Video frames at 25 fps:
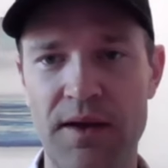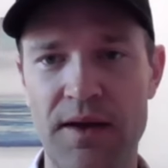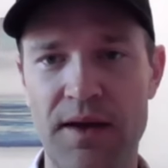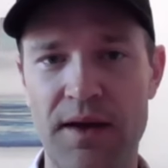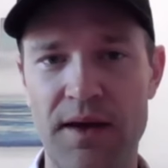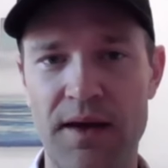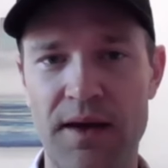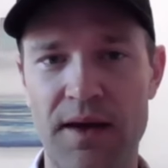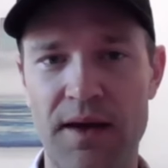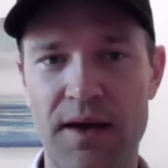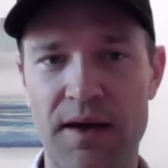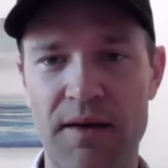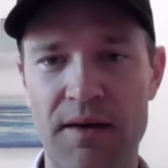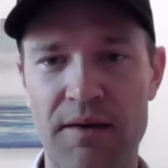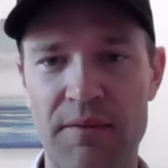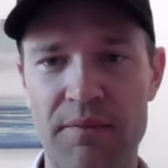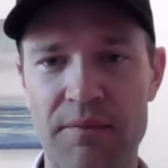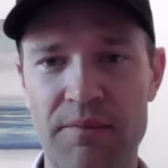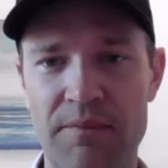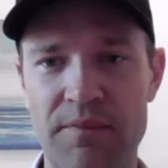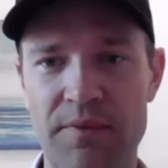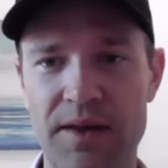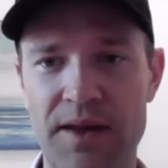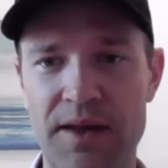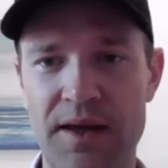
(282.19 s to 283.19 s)

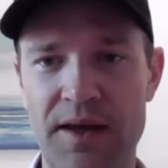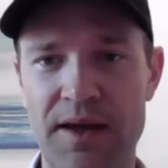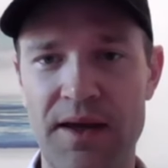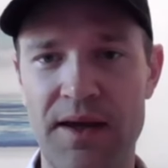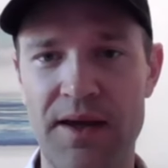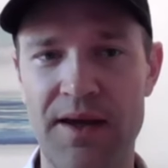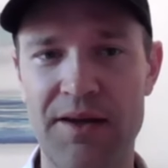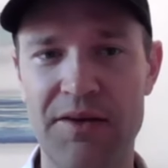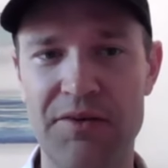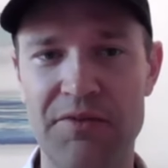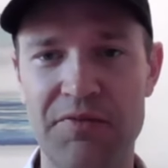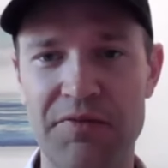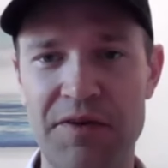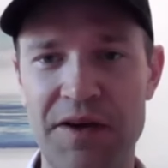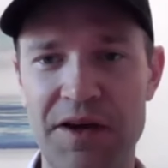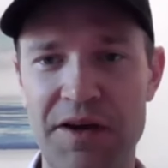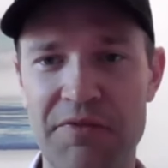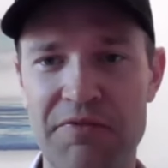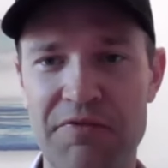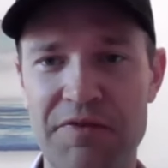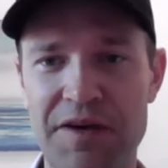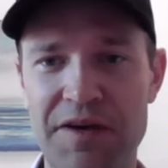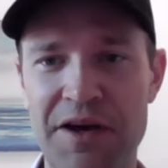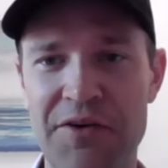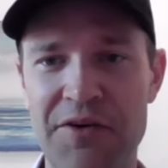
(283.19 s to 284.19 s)
um, and fa-
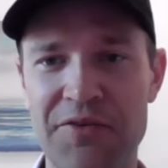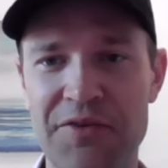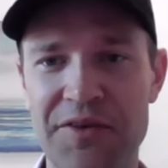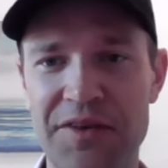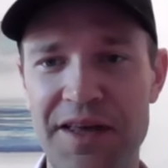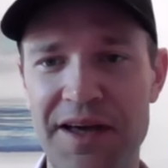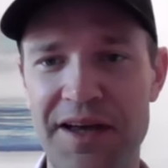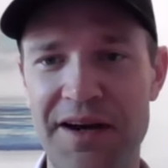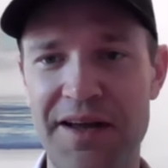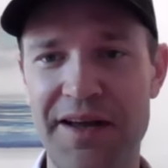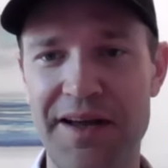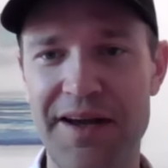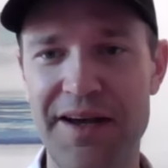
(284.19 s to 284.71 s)
found that I